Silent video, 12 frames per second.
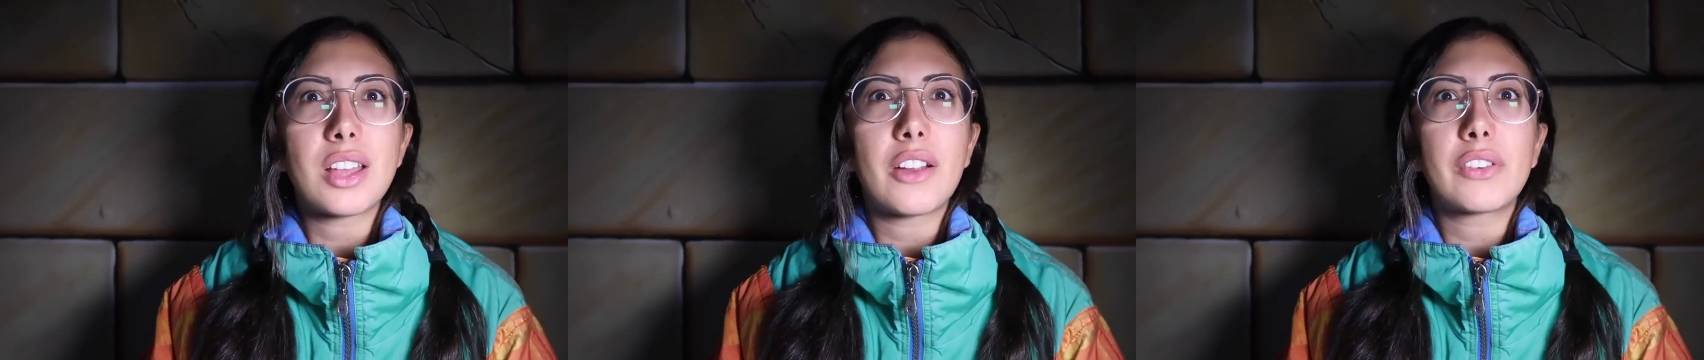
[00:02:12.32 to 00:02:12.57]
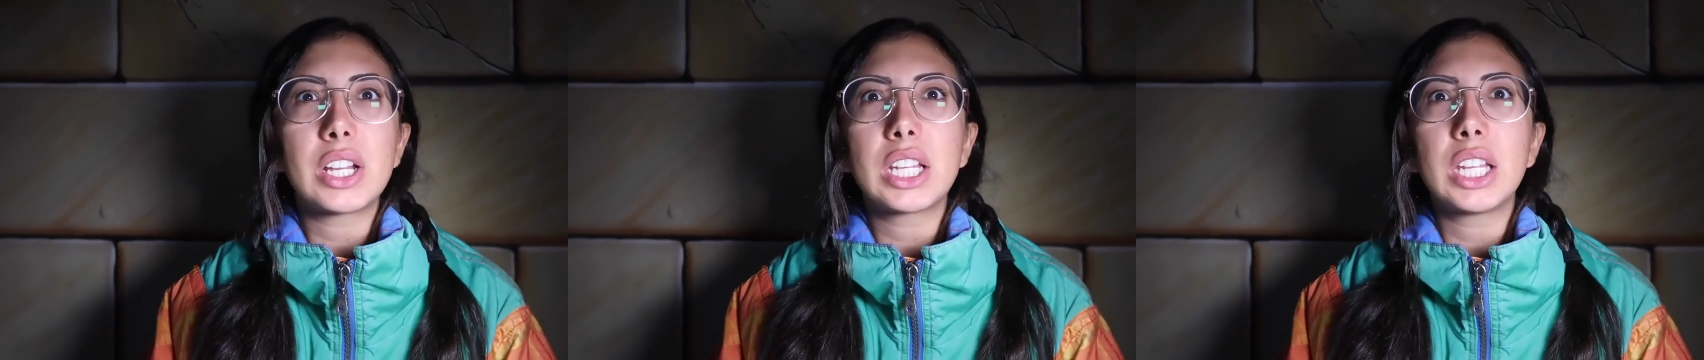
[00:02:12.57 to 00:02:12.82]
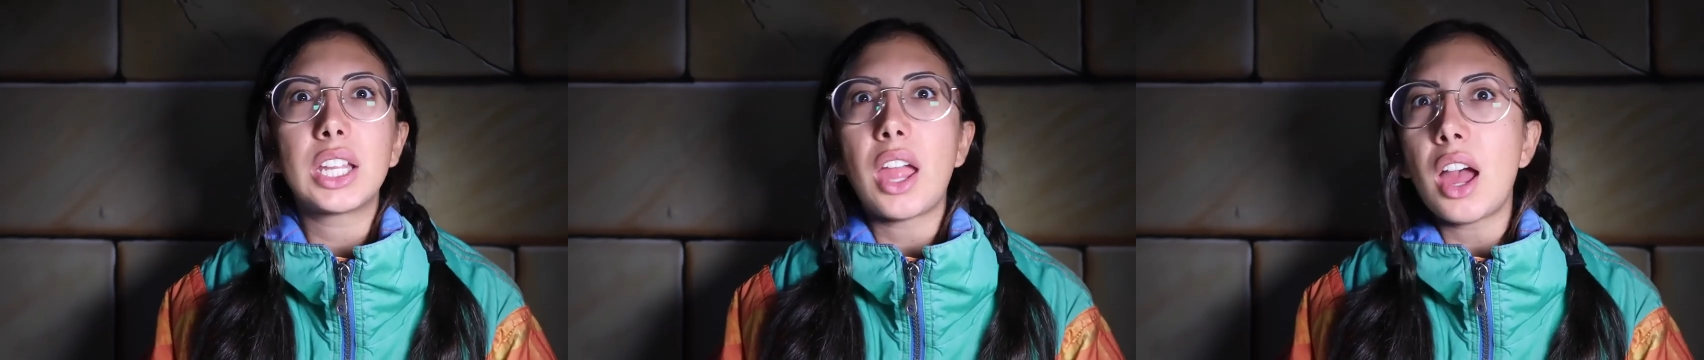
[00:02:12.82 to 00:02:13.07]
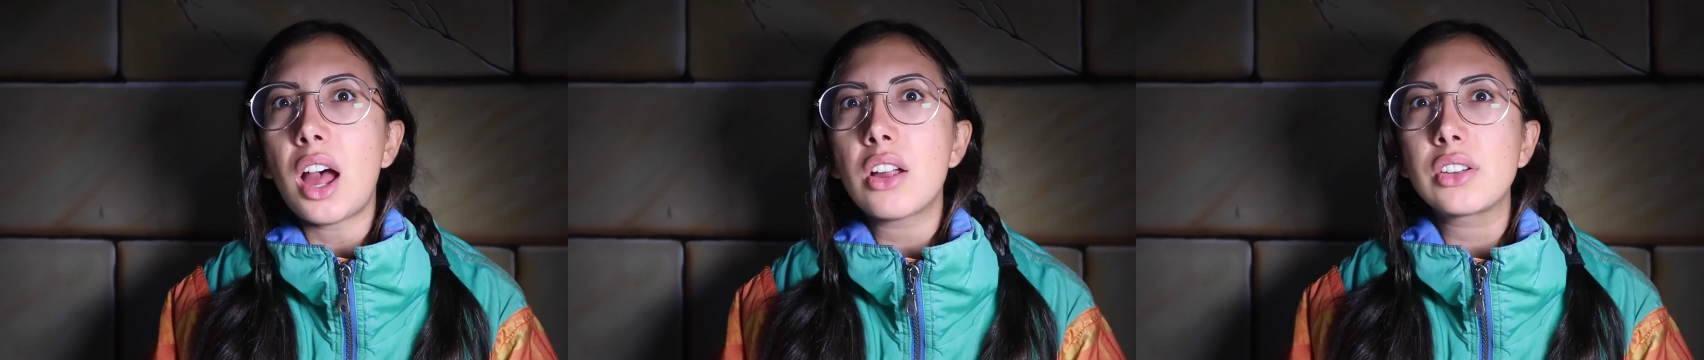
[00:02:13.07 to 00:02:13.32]
start freaking
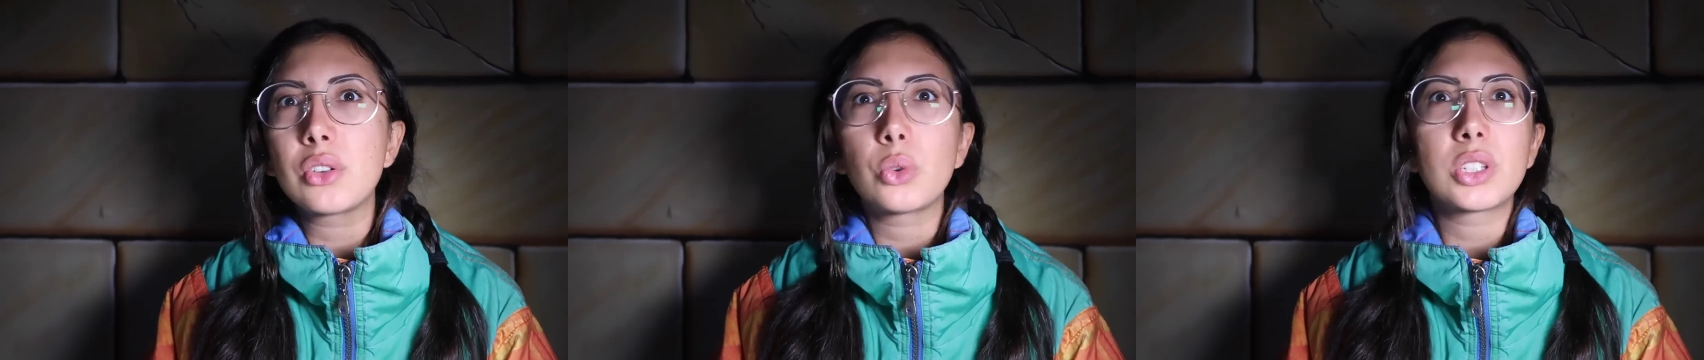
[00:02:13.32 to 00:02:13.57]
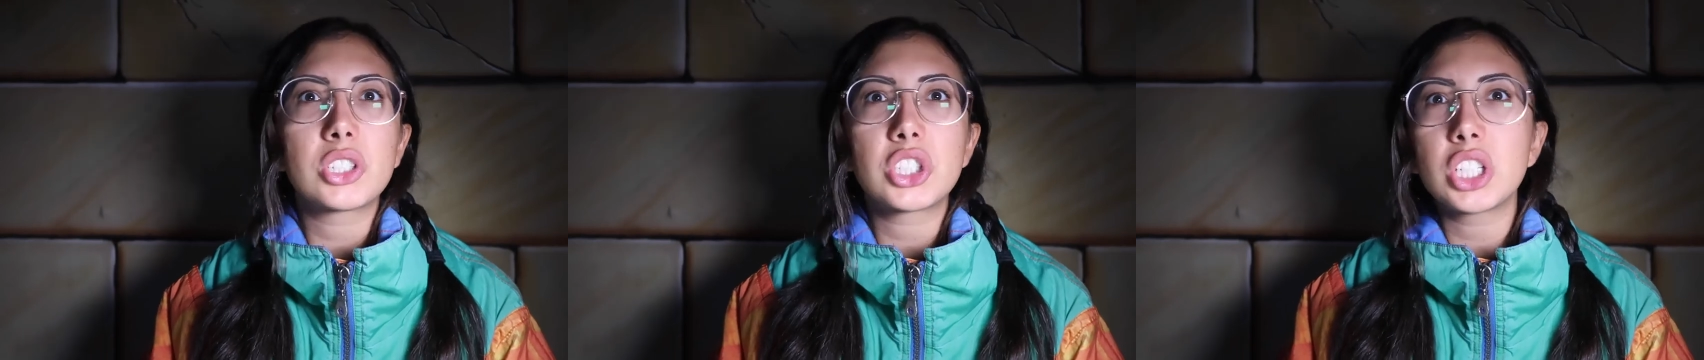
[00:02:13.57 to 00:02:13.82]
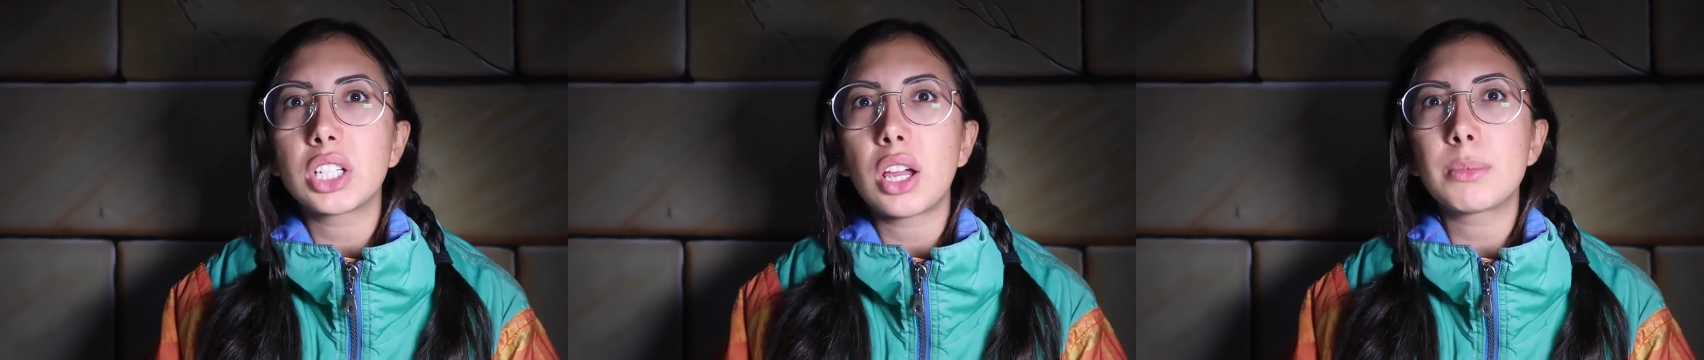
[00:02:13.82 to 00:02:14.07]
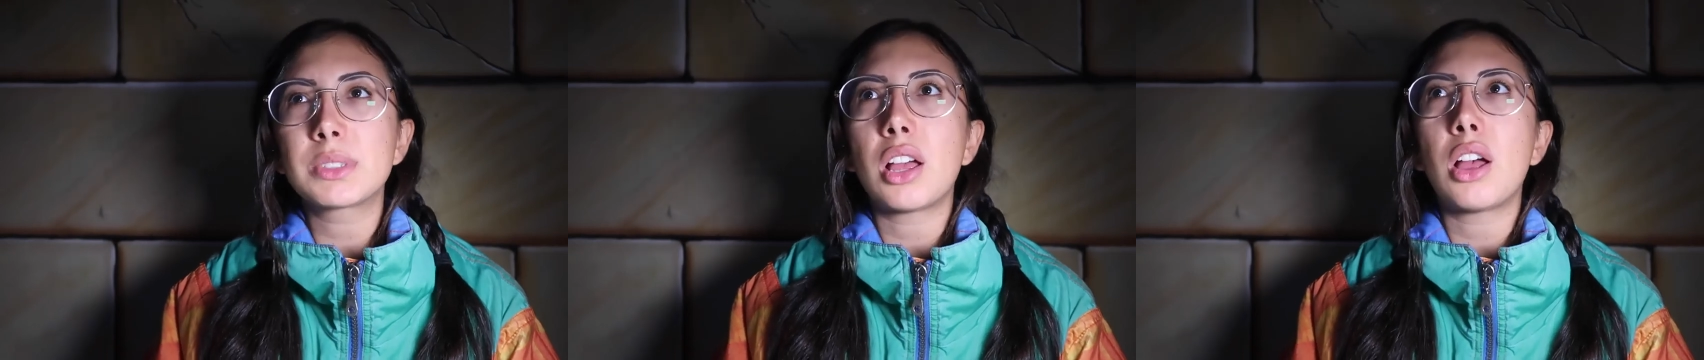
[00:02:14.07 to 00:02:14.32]
out and all this shit
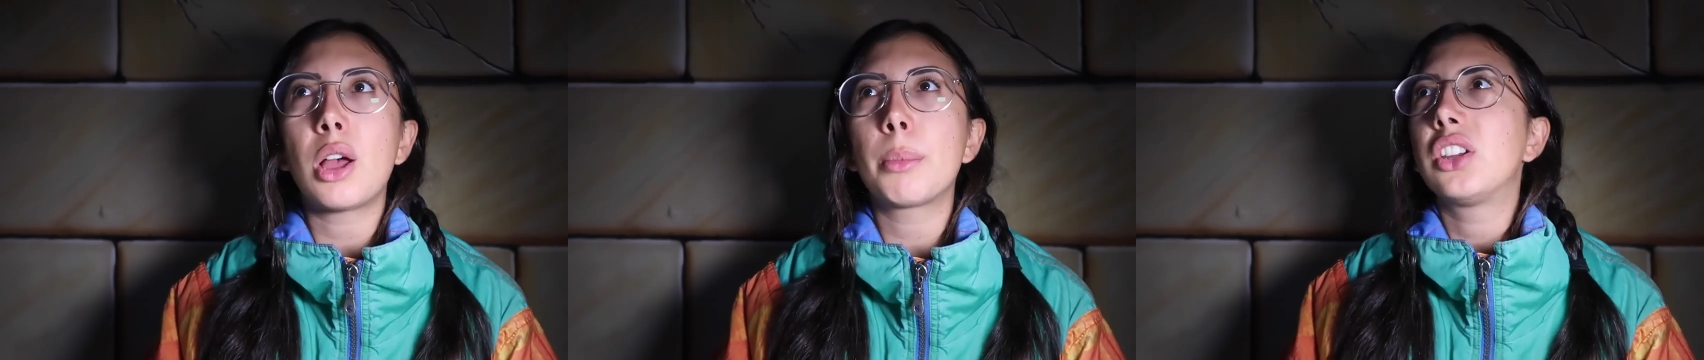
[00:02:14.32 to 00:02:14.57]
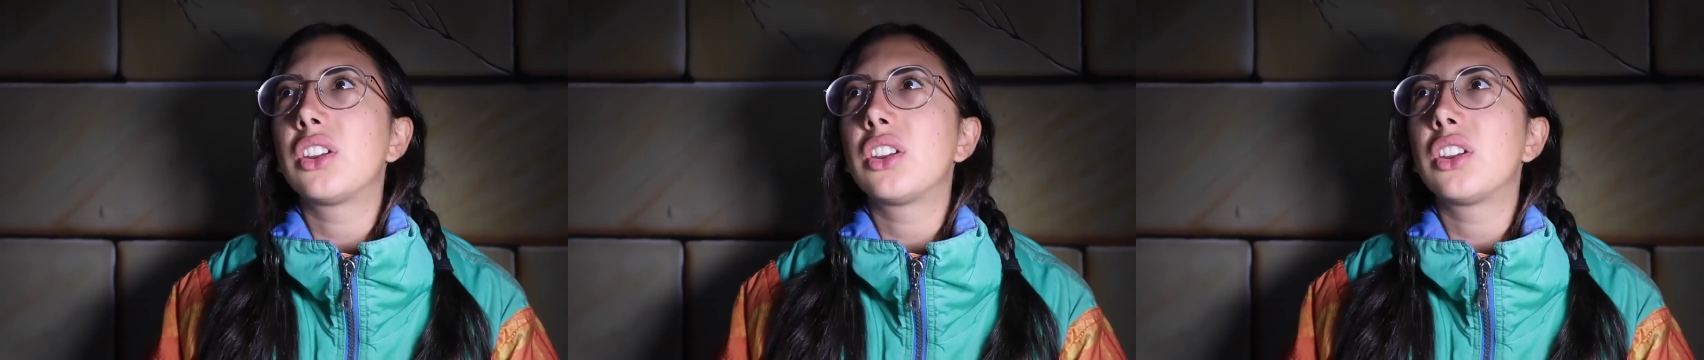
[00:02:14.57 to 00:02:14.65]
comes up?